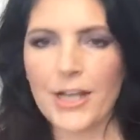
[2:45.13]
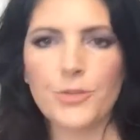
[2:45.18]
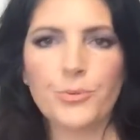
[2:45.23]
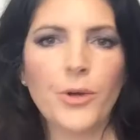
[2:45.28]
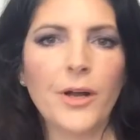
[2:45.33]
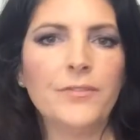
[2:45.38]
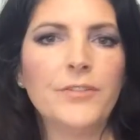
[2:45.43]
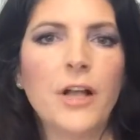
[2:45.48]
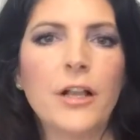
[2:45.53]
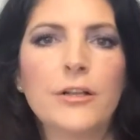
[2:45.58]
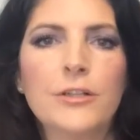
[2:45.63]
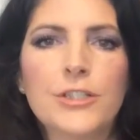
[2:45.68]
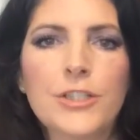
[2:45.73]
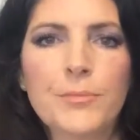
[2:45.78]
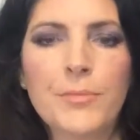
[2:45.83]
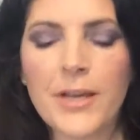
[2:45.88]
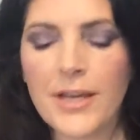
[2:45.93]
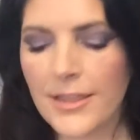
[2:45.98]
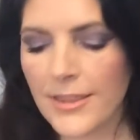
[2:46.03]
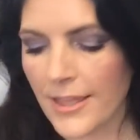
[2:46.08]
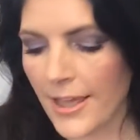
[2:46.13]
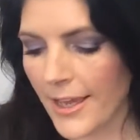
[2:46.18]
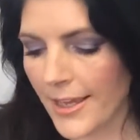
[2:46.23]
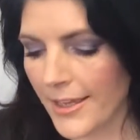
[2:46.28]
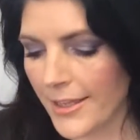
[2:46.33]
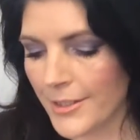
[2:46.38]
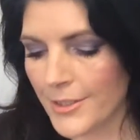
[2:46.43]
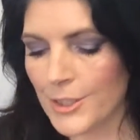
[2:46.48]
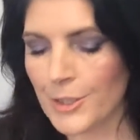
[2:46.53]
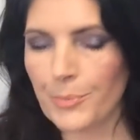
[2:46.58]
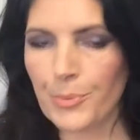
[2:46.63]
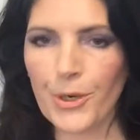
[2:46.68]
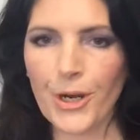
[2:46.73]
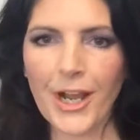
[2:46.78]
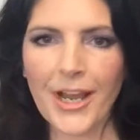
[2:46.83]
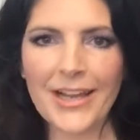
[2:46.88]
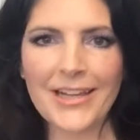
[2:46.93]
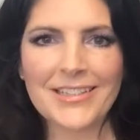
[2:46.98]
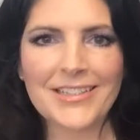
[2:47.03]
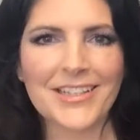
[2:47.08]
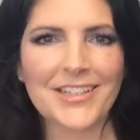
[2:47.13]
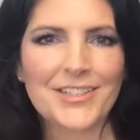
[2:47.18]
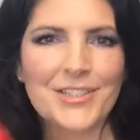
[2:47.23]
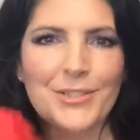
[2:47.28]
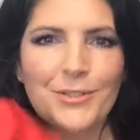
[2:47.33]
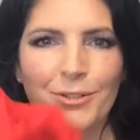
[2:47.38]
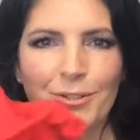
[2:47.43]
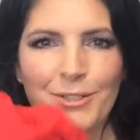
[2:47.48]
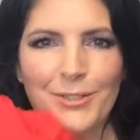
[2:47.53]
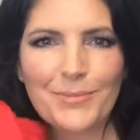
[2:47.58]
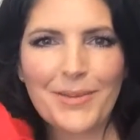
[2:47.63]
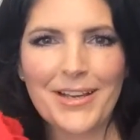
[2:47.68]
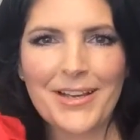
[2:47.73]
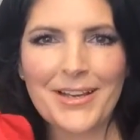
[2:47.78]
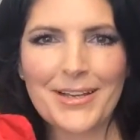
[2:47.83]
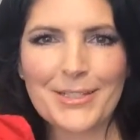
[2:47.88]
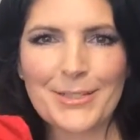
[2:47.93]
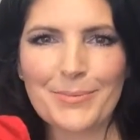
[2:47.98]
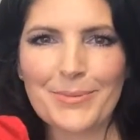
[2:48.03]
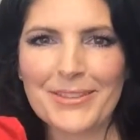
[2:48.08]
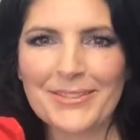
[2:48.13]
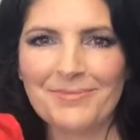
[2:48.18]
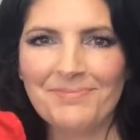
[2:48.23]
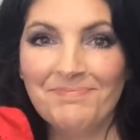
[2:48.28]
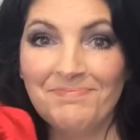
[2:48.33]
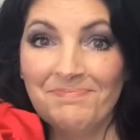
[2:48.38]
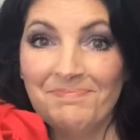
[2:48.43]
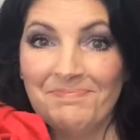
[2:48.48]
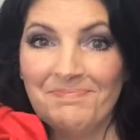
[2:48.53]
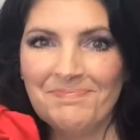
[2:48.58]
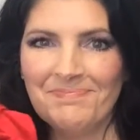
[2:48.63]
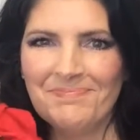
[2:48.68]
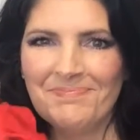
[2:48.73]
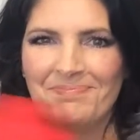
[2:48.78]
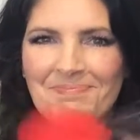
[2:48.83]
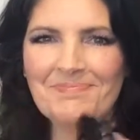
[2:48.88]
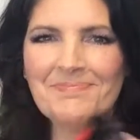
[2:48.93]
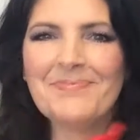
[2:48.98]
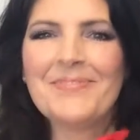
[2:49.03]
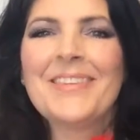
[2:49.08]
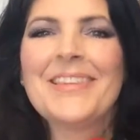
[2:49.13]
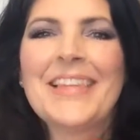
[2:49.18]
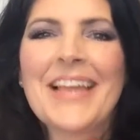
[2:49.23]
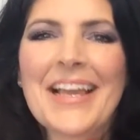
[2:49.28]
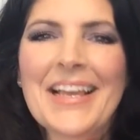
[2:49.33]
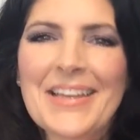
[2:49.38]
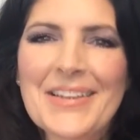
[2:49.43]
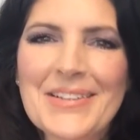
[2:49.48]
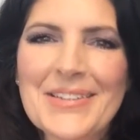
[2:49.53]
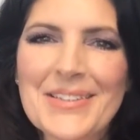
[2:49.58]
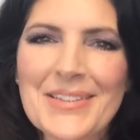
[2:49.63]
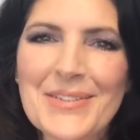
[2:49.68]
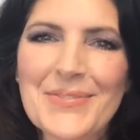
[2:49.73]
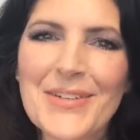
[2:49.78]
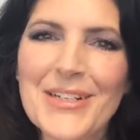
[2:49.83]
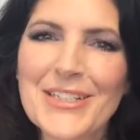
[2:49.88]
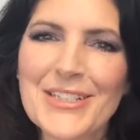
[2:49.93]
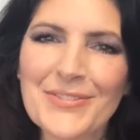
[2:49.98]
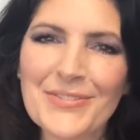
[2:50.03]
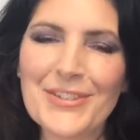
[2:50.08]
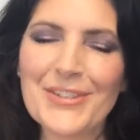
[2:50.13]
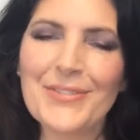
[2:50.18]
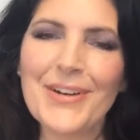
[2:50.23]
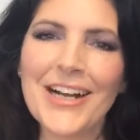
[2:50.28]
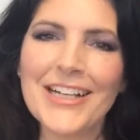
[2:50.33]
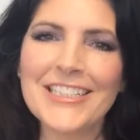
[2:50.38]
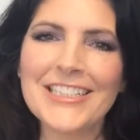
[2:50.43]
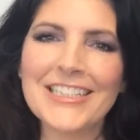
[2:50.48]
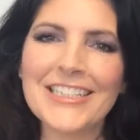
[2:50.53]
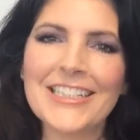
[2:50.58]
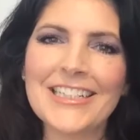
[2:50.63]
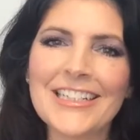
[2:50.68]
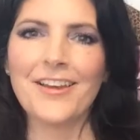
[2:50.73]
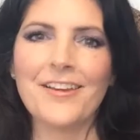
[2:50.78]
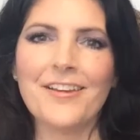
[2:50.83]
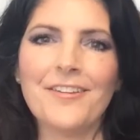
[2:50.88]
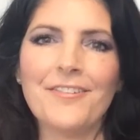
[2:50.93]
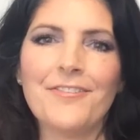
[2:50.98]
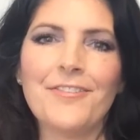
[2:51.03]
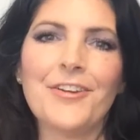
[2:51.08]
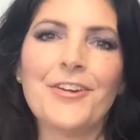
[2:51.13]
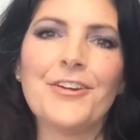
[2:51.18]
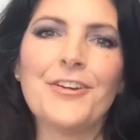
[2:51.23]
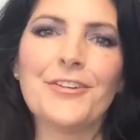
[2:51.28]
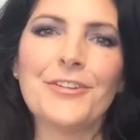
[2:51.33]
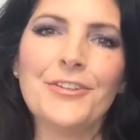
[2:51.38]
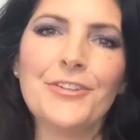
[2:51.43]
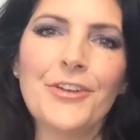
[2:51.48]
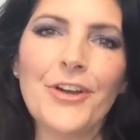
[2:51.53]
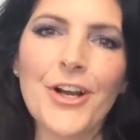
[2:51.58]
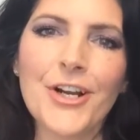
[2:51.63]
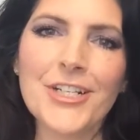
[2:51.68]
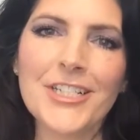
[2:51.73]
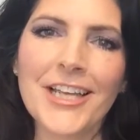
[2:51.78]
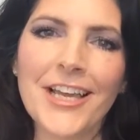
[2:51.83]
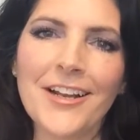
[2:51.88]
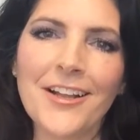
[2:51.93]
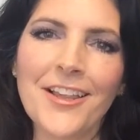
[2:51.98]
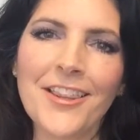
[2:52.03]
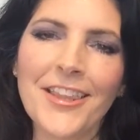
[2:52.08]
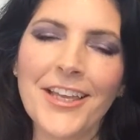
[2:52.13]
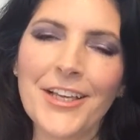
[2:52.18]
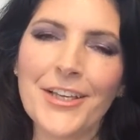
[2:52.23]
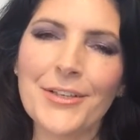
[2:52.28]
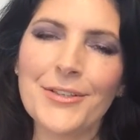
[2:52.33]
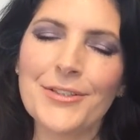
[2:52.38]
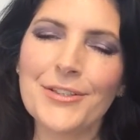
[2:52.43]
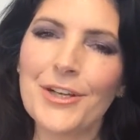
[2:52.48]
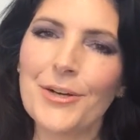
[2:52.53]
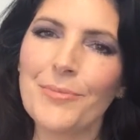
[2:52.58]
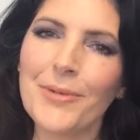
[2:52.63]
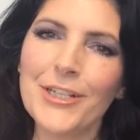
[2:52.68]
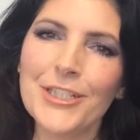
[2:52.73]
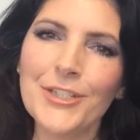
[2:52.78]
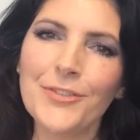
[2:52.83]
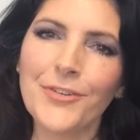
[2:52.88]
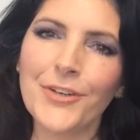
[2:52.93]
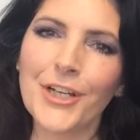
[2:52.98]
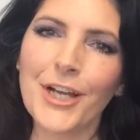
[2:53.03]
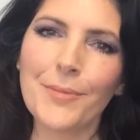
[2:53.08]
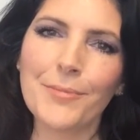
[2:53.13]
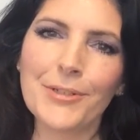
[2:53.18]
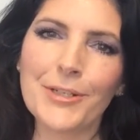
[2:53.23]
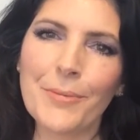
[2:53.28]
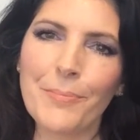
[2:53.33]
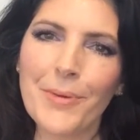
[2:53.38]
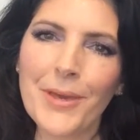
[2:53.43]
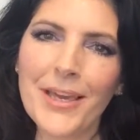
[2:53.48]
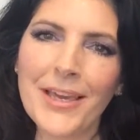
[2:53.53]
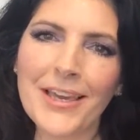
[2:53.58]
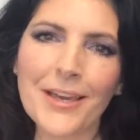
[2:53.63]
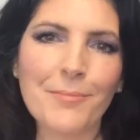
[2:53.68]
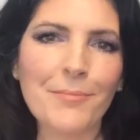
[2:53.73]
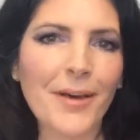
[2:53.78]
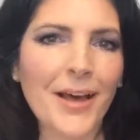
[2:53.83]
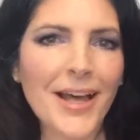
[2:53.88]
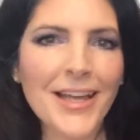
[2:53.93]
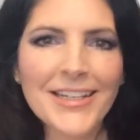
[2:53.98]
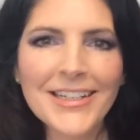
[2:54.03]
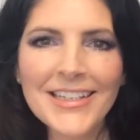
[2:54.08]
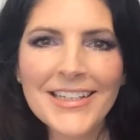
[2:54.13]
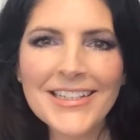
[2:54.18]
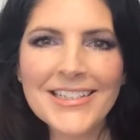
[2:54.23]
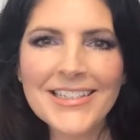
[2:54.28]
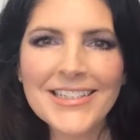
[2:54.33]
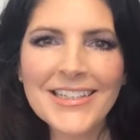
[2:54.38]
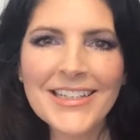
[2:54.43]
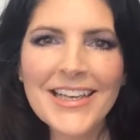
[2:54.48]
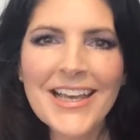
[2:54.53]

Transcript: bad. $12 a month. I get a surprise and so does my husband. Thank you so much for watching. If you're new to our channel, thank you so much for coming to peek at my undies.